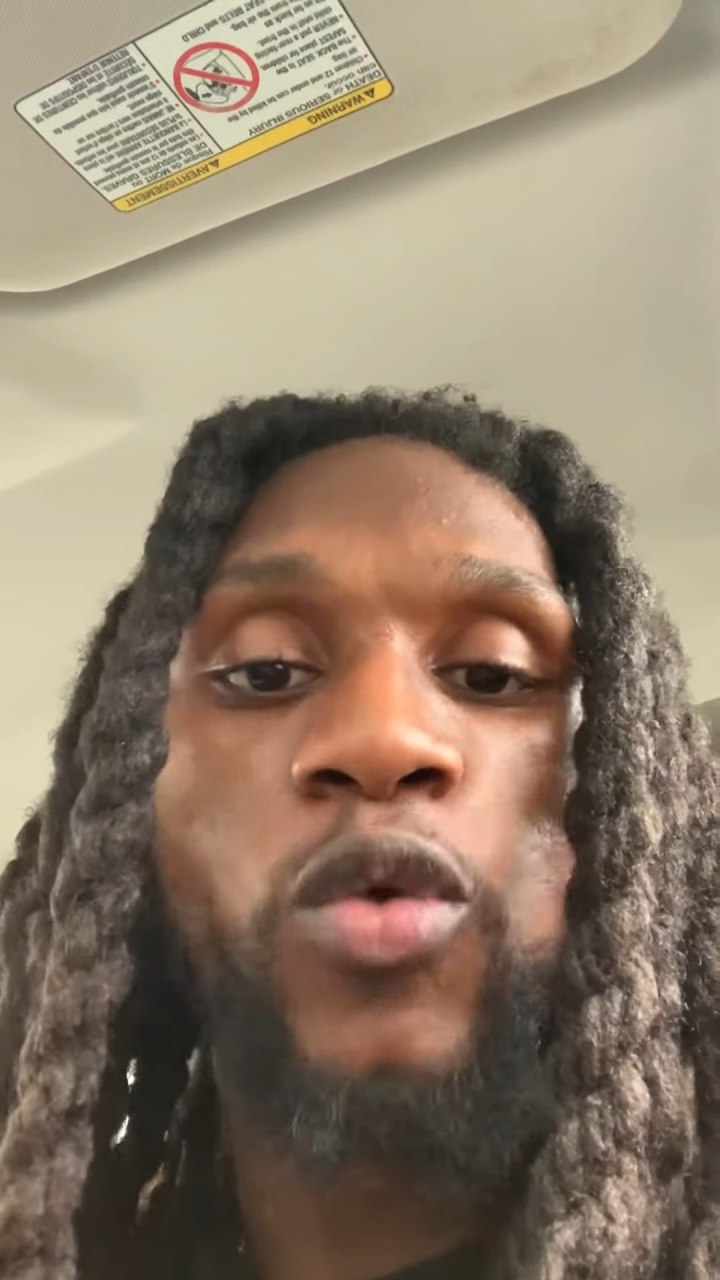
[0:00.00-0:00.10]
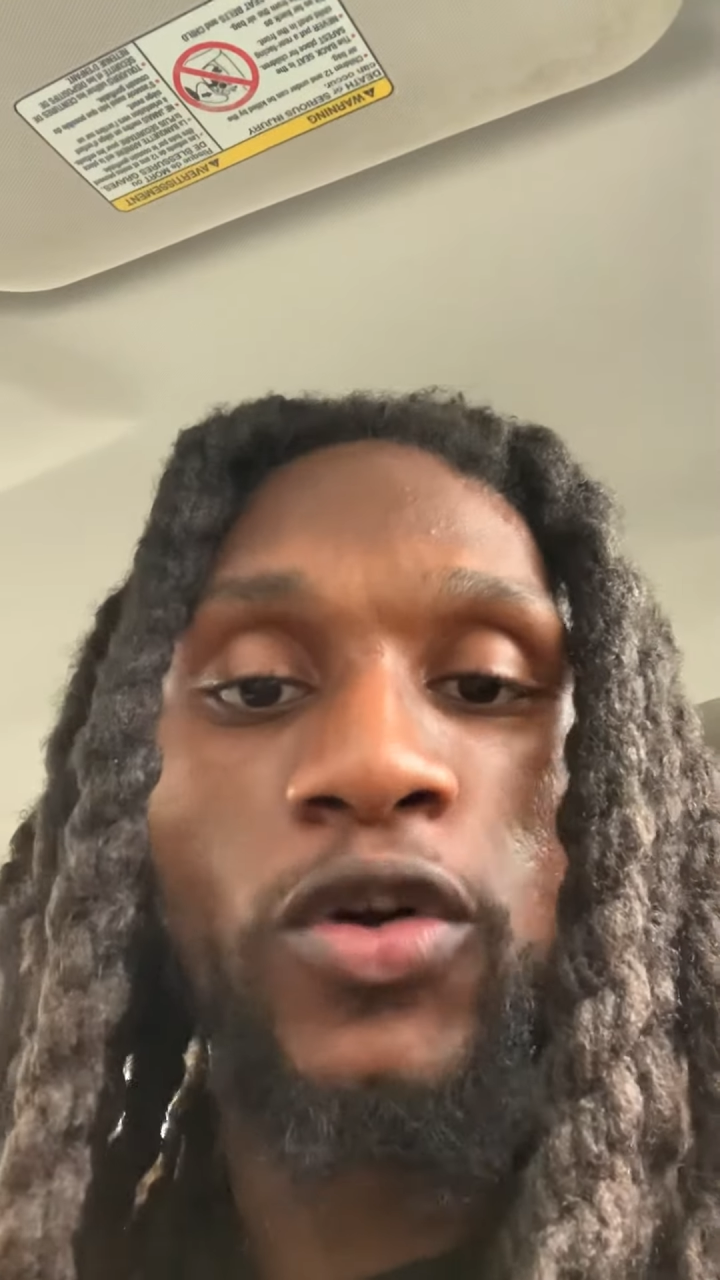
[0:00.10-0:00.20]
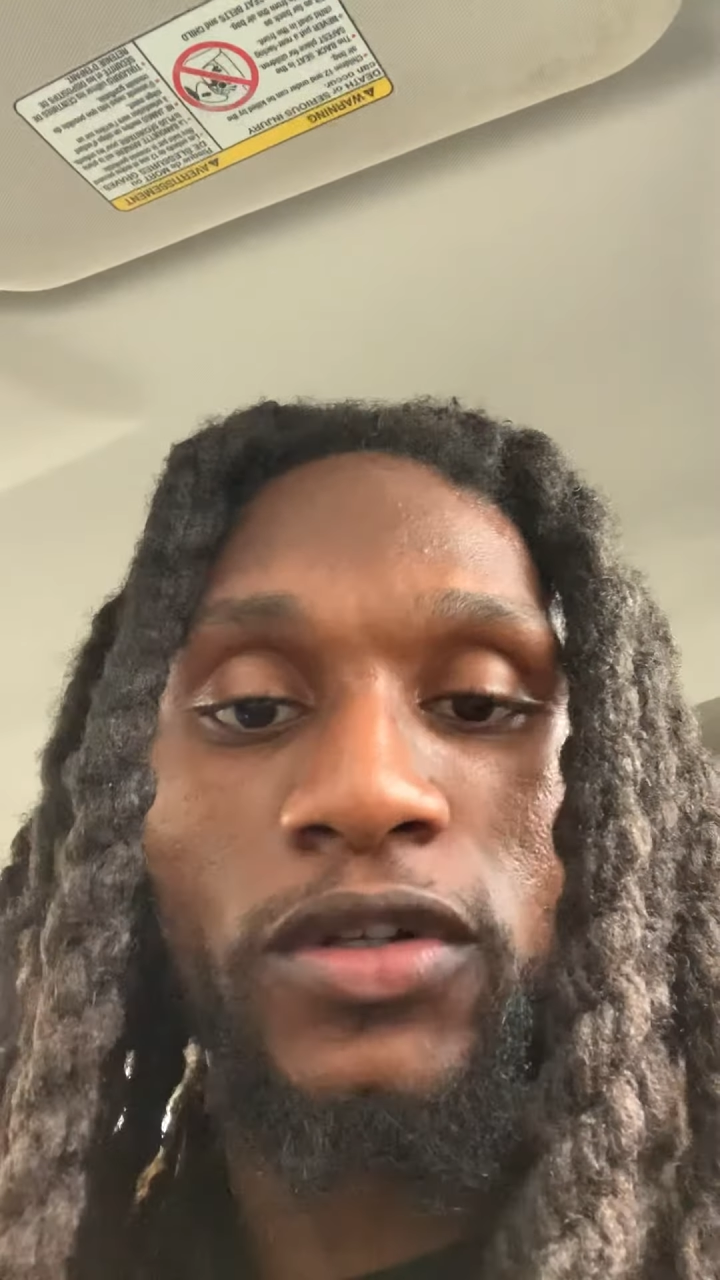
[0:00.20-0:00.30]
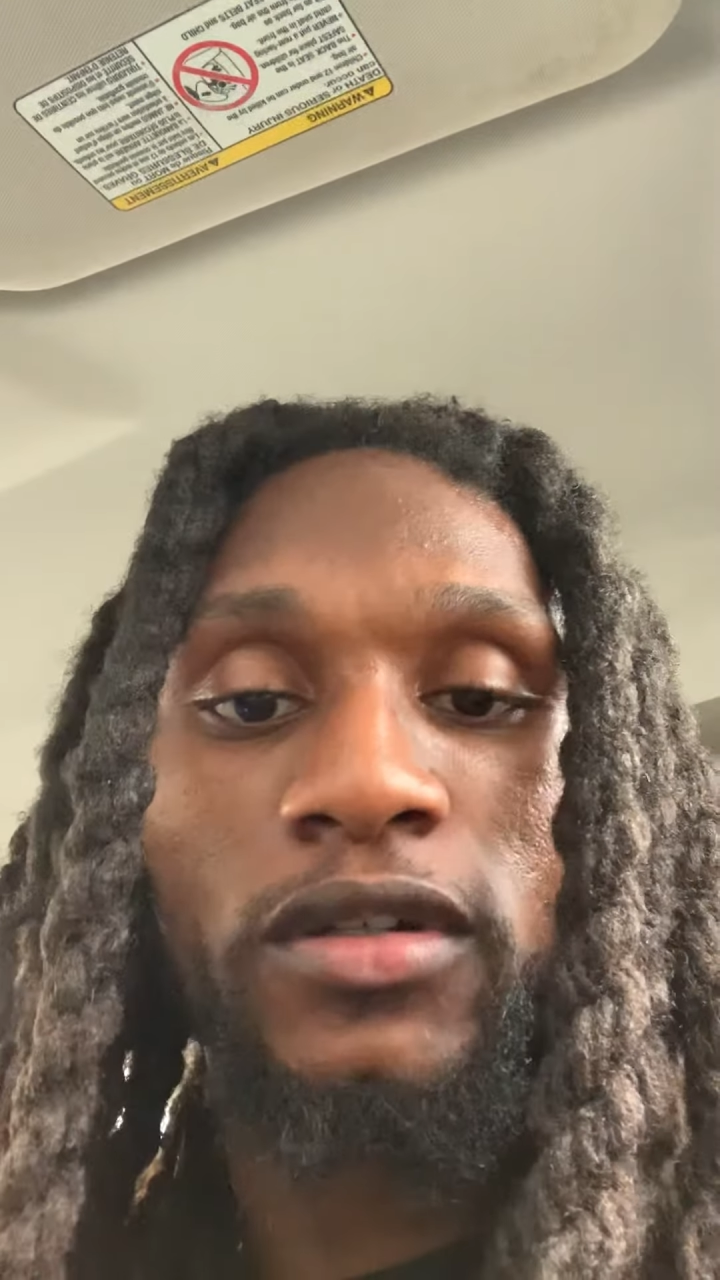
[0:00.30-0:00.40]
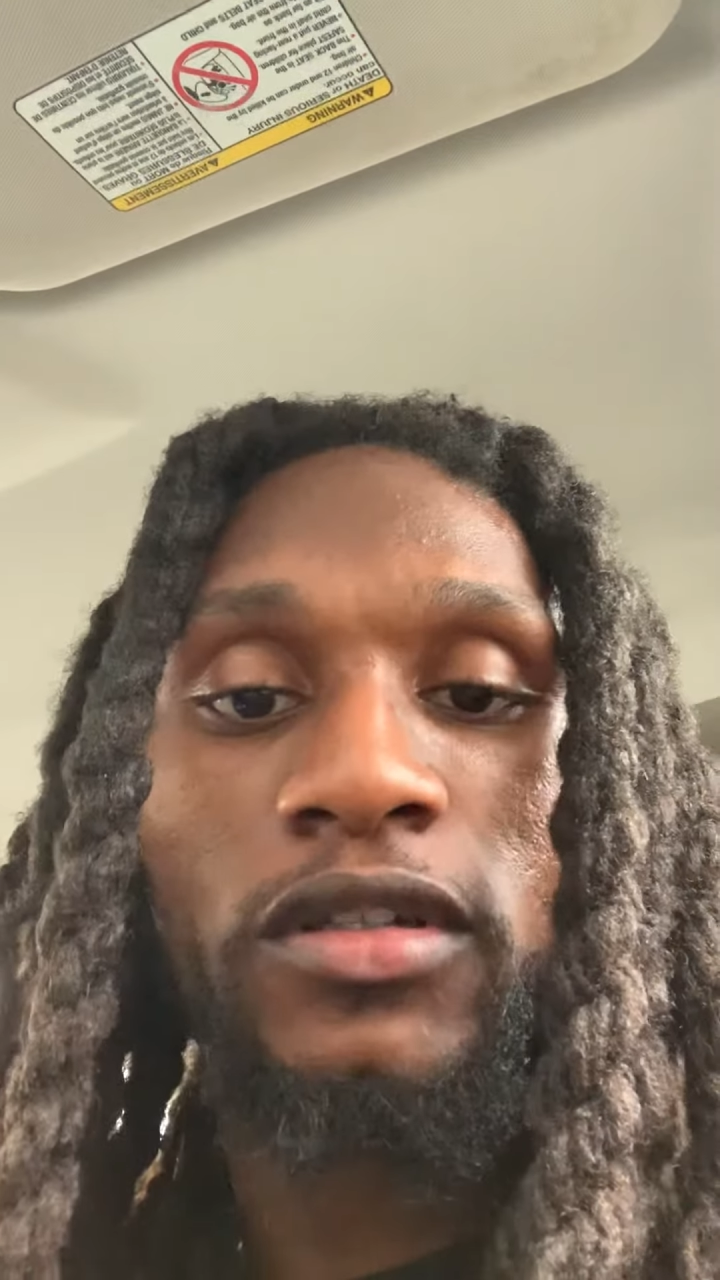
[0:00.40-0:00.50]

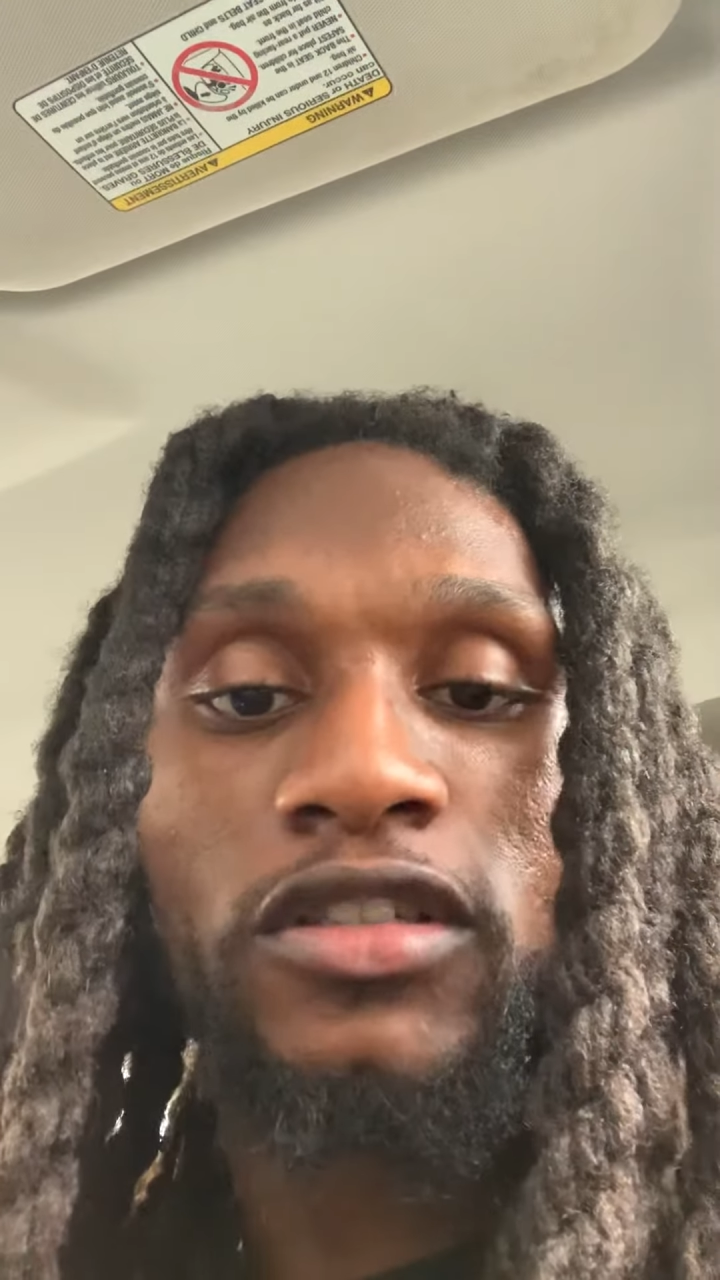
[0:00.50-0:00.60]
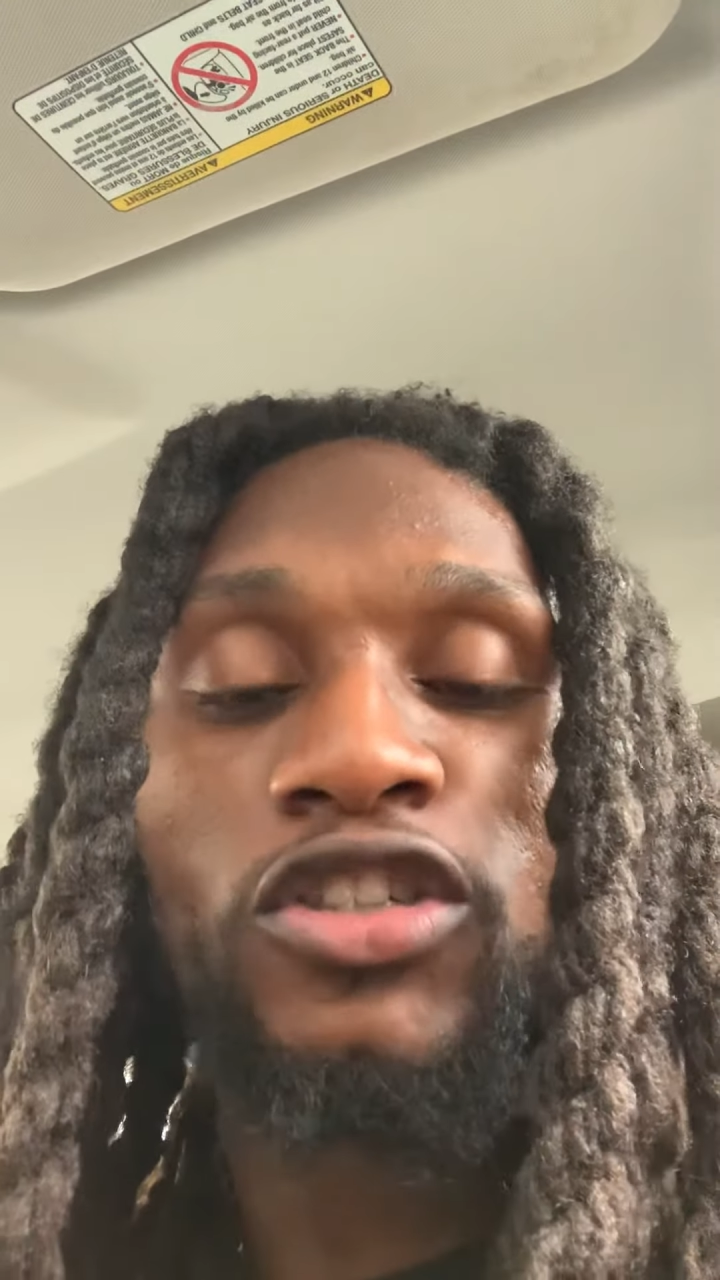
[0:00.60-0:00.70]
work to